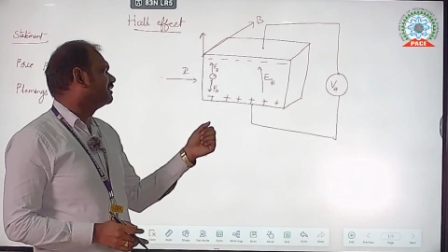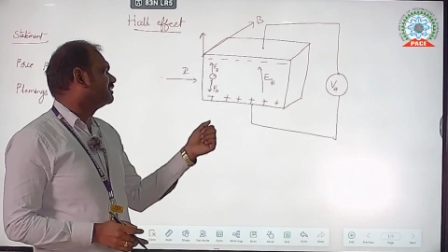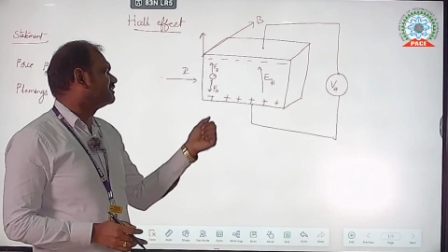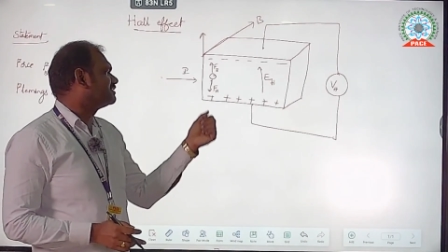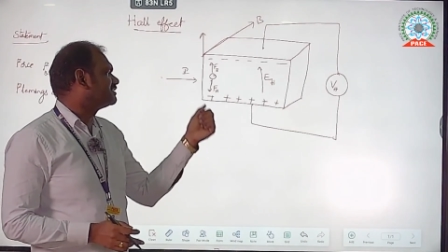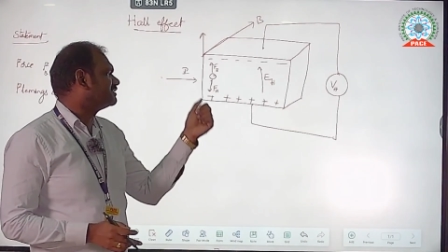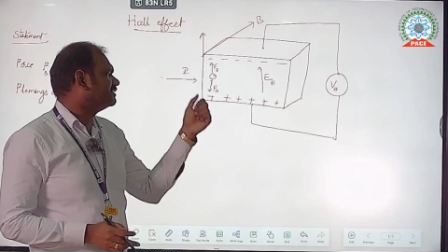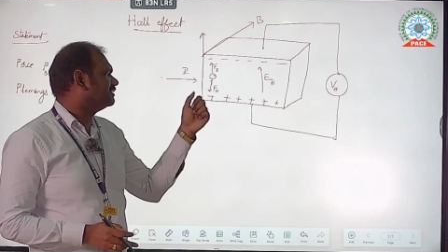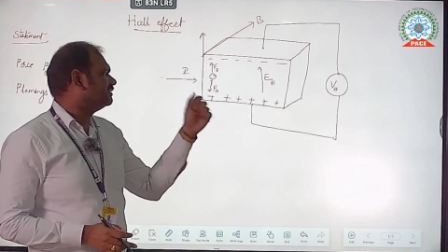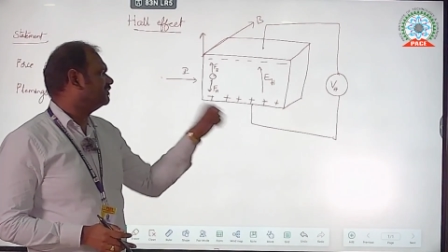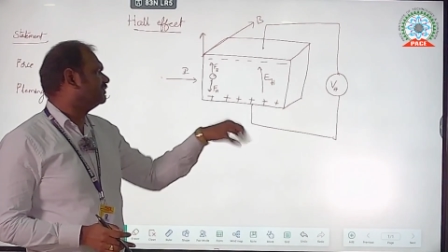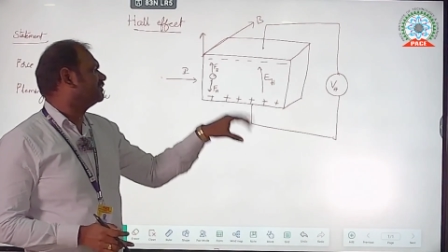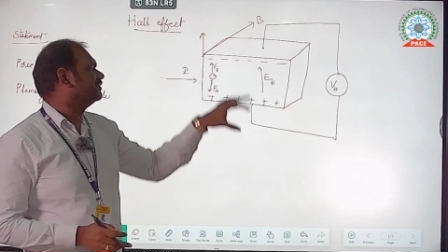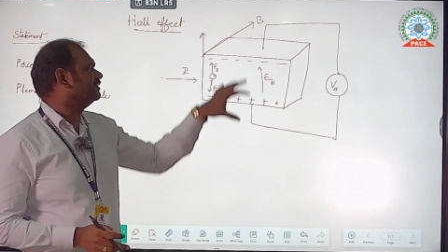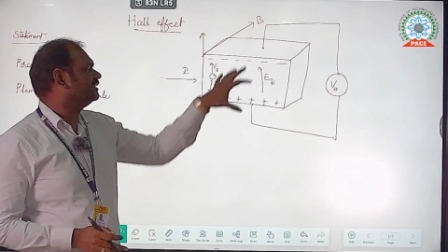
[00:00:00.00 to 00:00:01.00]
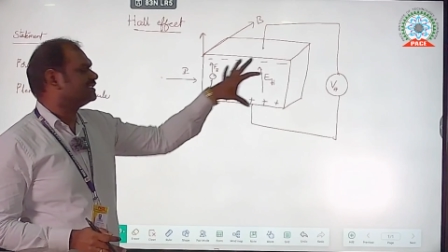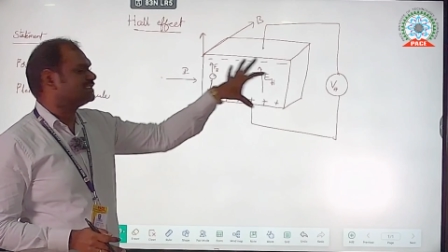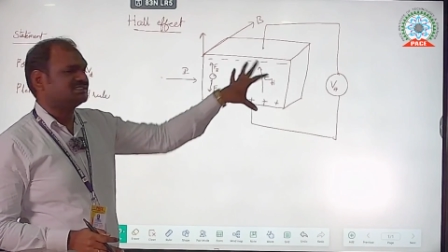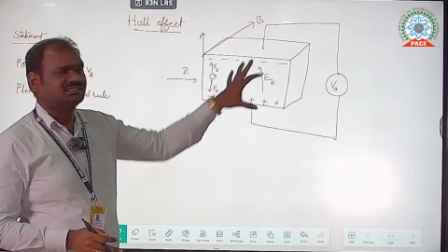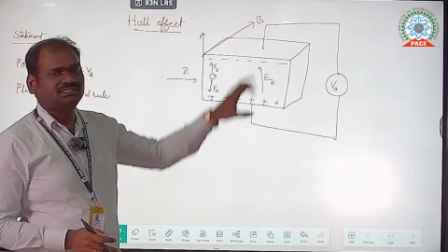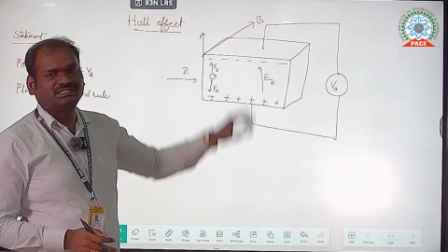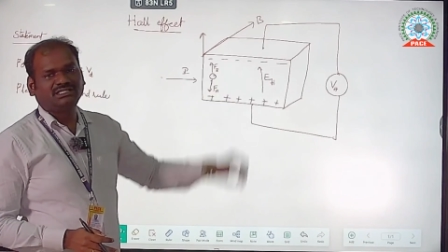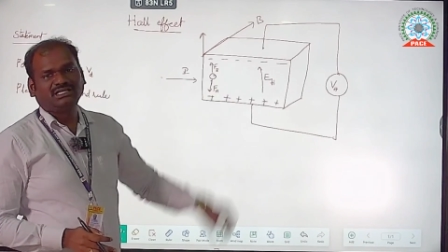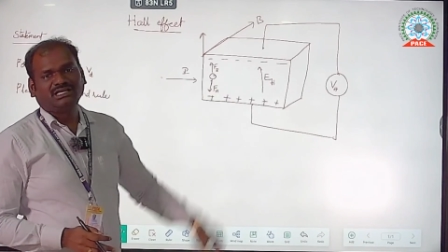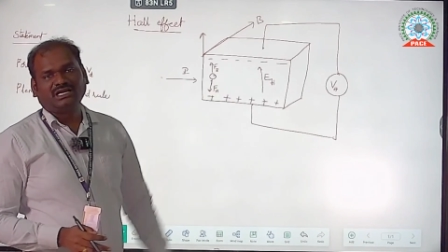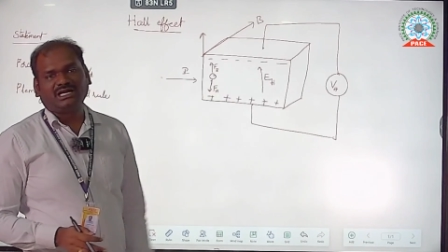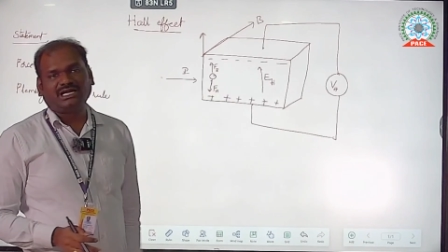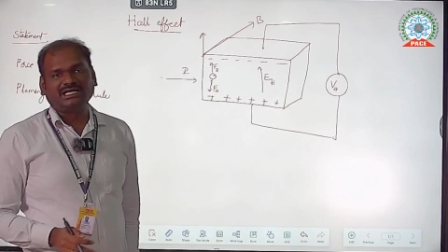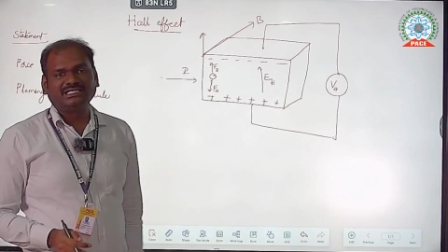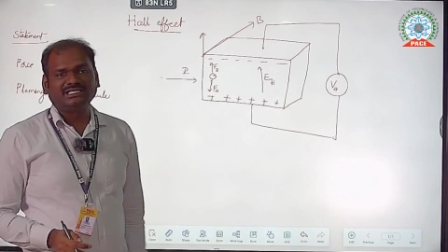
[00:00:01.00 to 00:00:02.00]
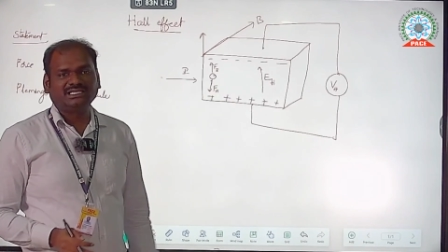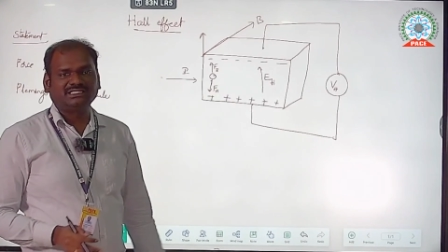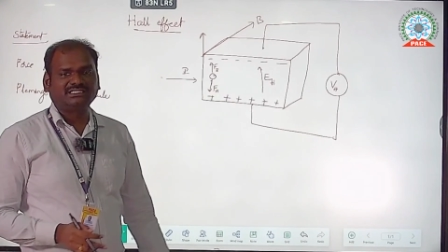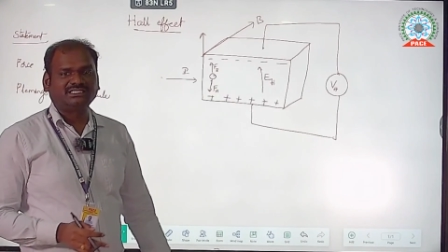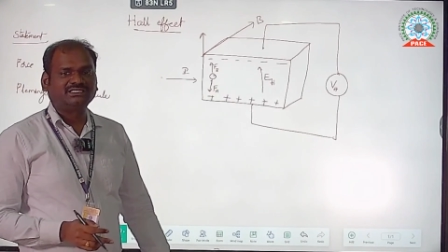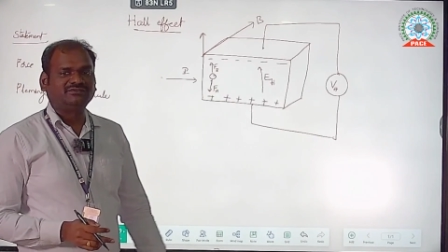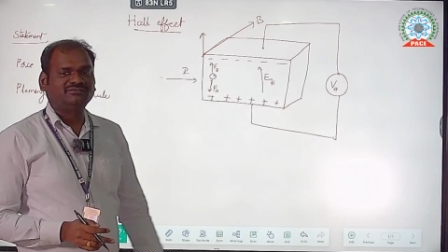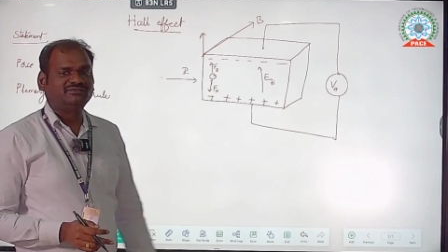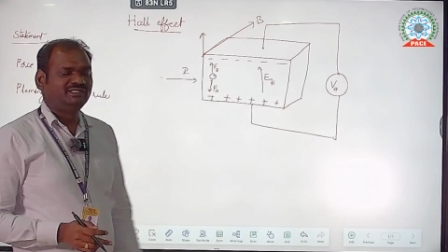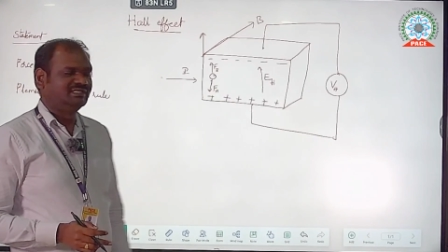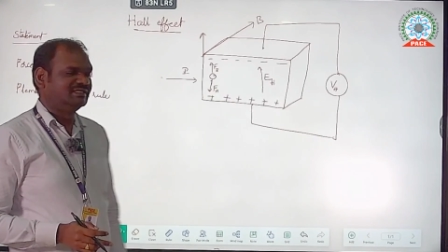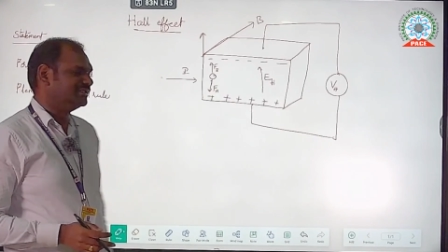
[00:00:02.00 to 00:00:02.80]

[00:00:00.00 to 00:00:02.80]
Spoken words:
due to this Hall electric field?